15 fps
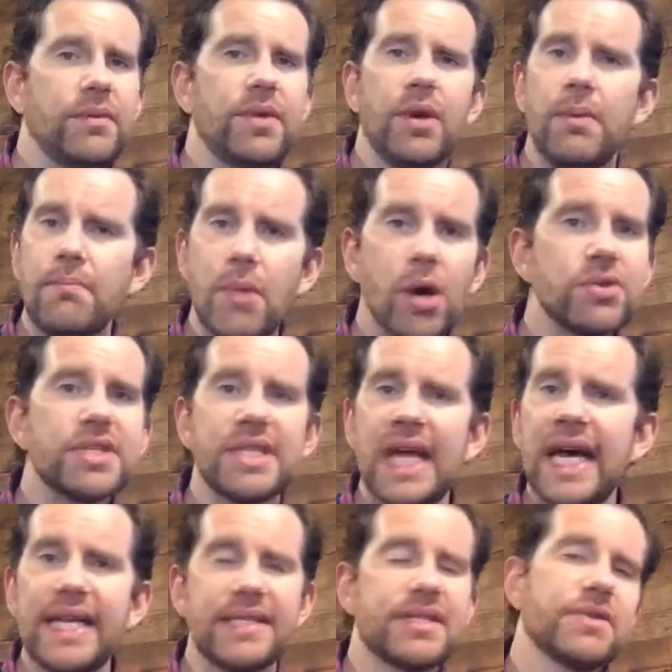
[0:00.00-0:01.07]
most
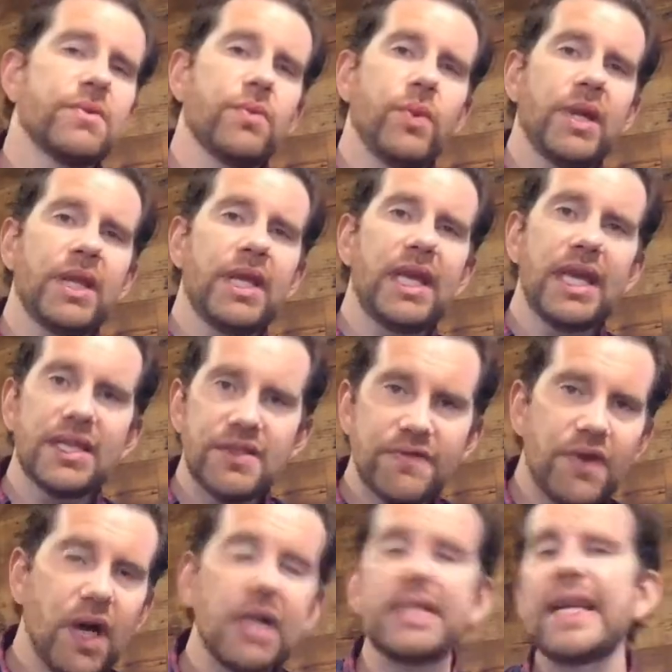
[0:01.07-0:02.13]
nights when the kids have
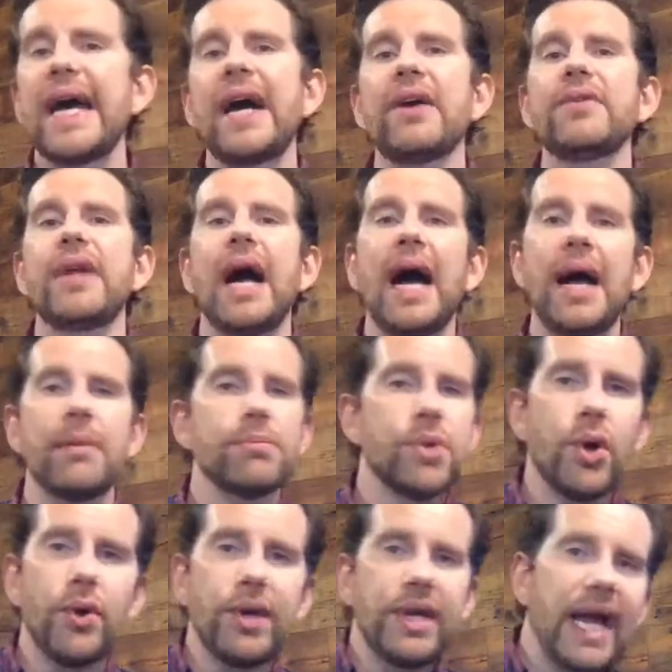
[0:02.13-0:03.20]
gone down, I'm
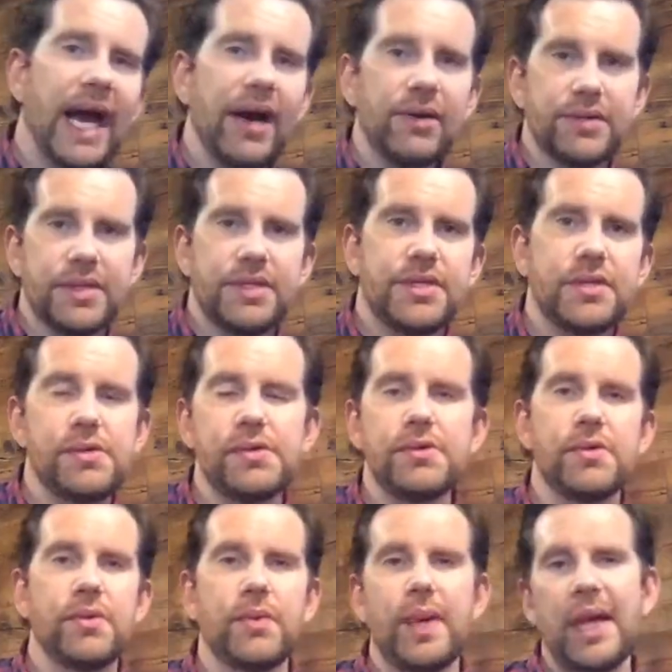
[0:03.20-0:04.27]
going out
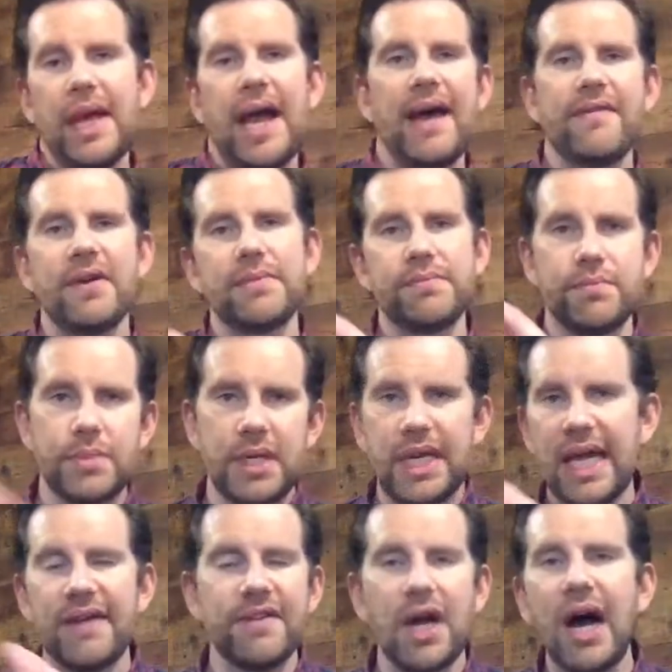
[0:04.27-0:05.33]
we have a
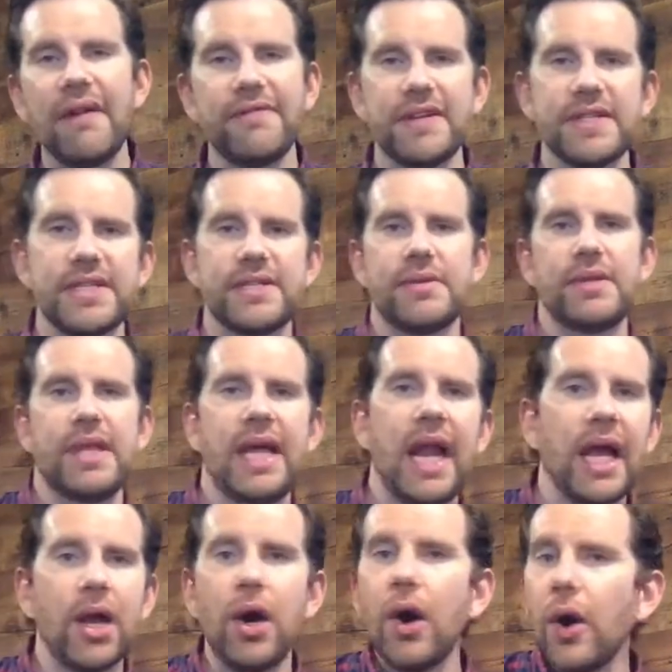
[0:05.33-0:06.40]
kind of an office that I
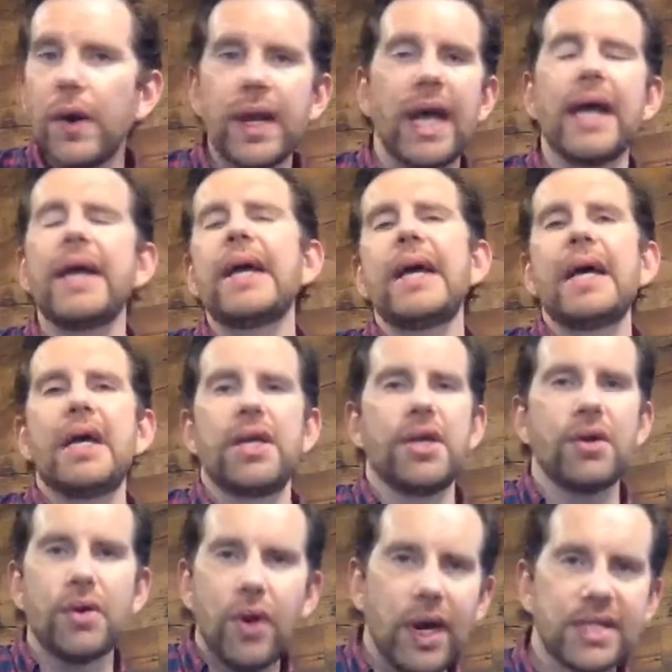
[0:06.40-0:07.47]
go, and I,
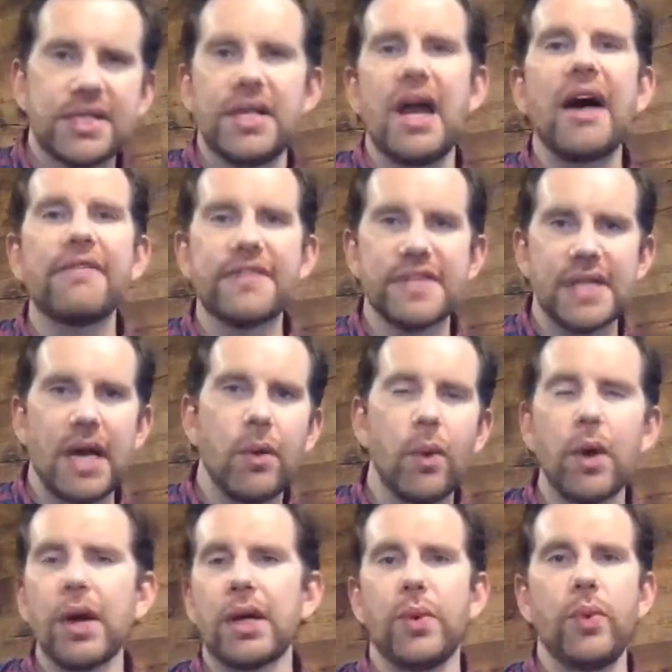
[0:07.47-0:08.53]
go out to the office and I
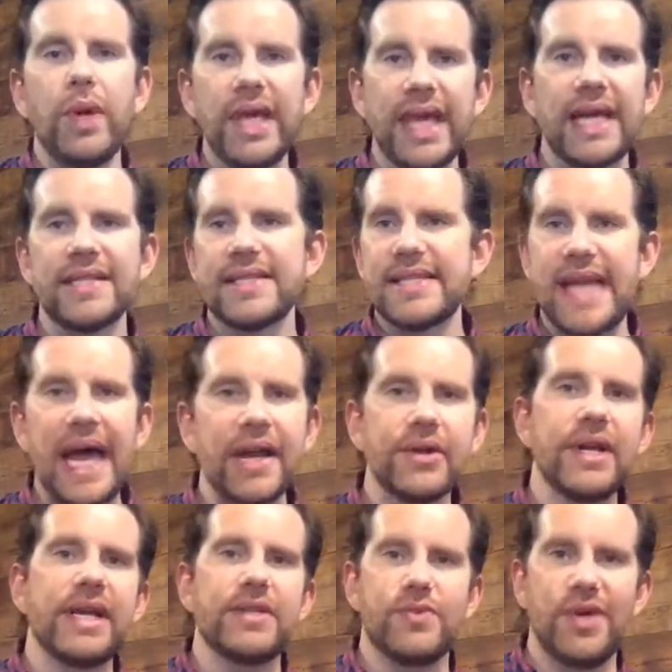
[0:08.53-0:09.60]
work weekends,
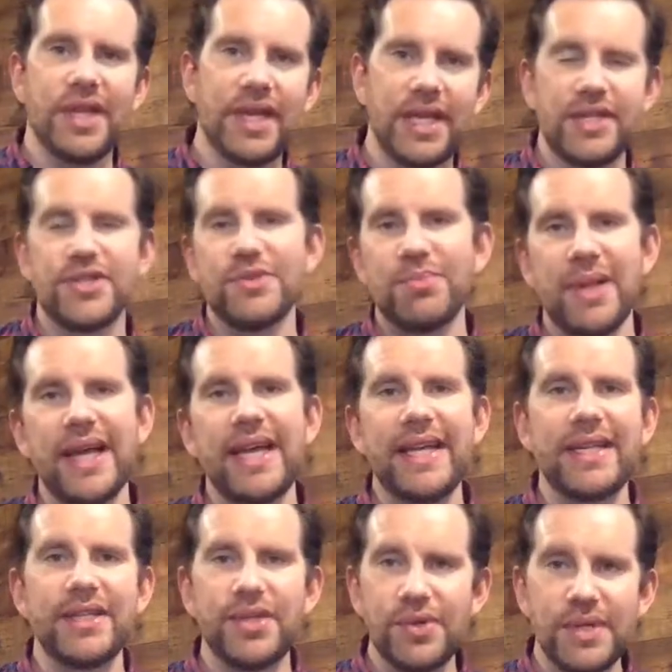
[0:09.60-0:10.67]
Saturdays, while the kids are playing
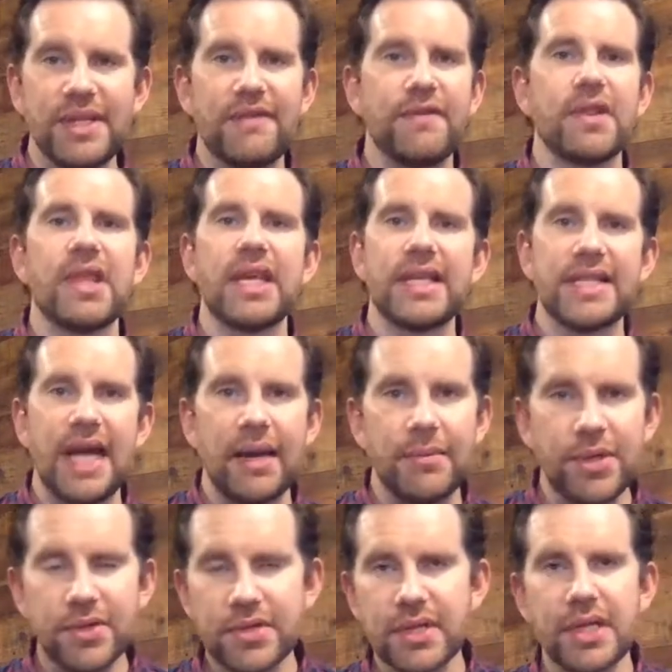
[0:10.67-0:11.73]
and doing different things. I'm
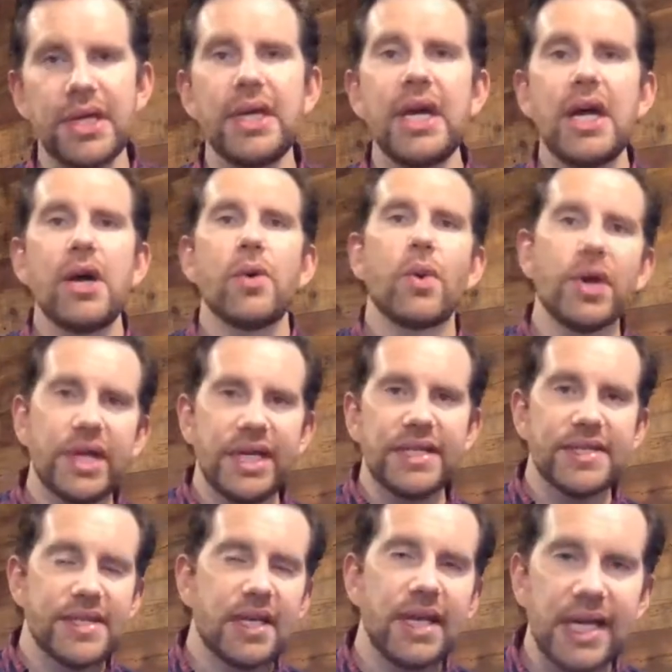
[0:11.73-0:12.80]
usually working.
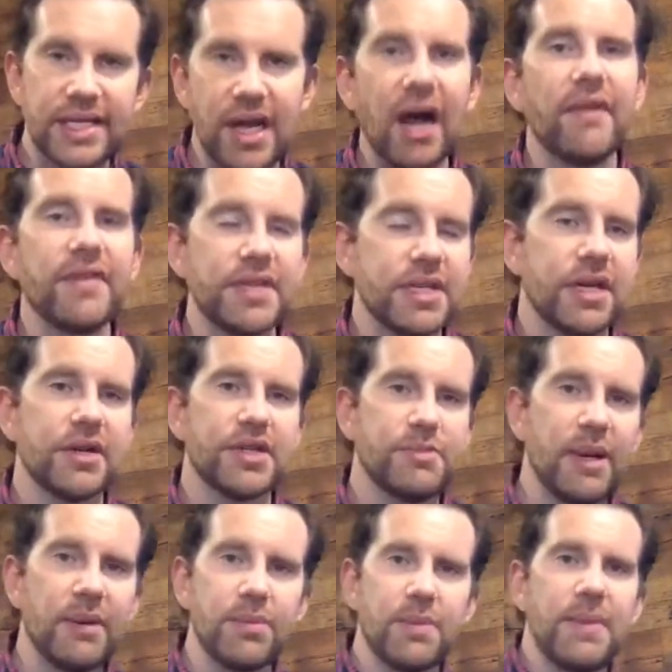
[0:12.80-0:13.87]
Sundays obviously are
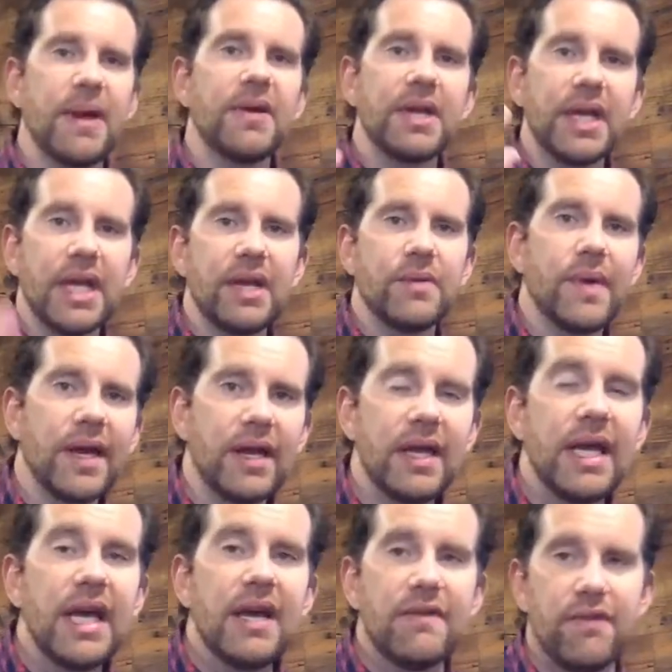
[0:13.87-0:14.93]
spent preparing and getting ready
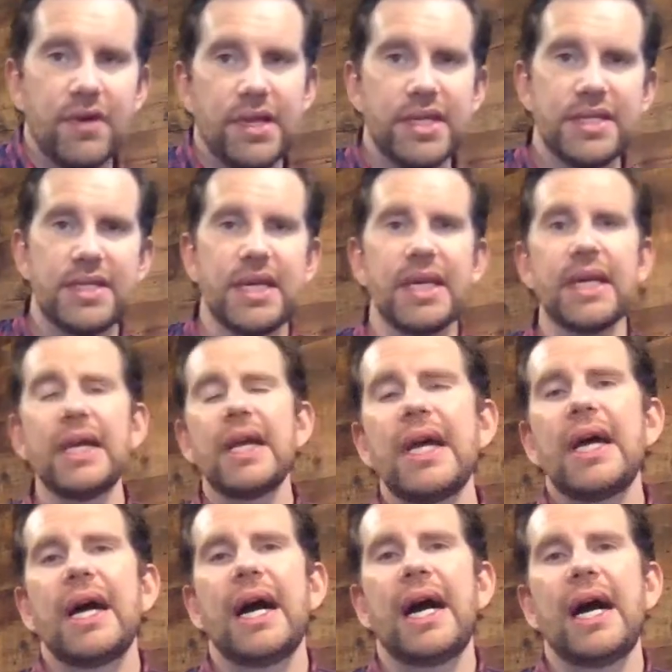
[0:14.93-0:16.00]
for this thing
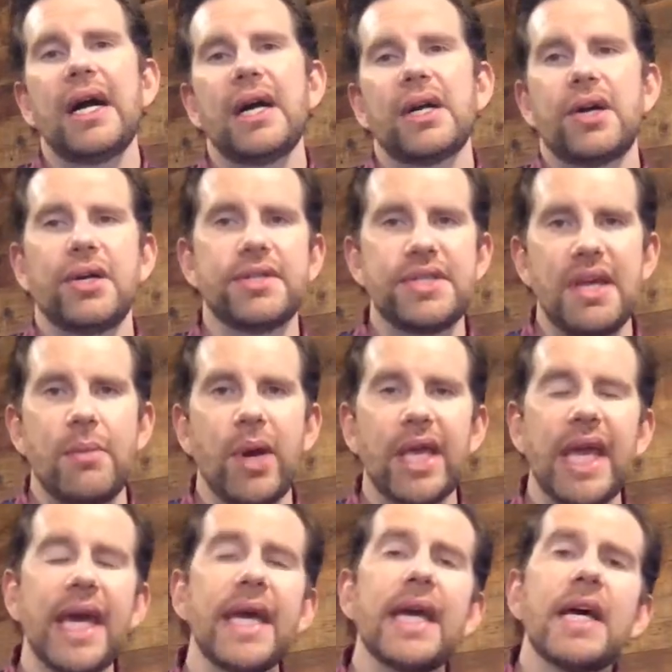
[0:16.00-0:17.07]
called
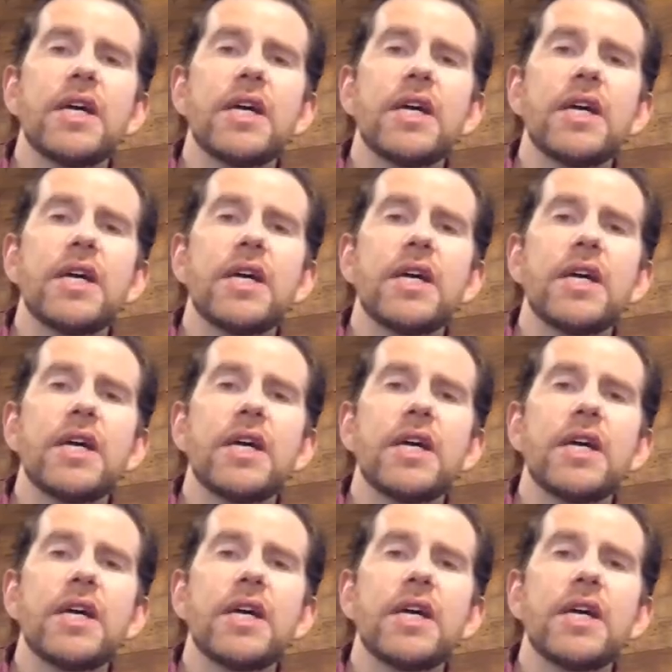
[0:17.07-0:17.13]
CMYK.